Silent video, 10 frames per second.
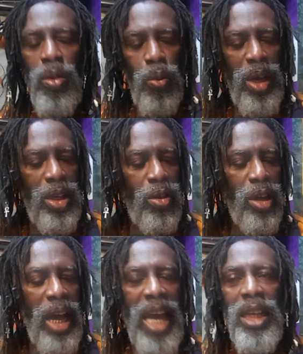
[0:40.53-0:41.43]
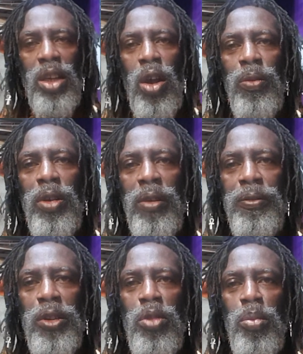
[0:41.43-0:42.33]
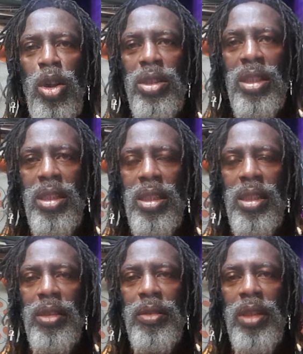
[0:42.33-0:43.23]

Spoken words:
where you're guided over a few months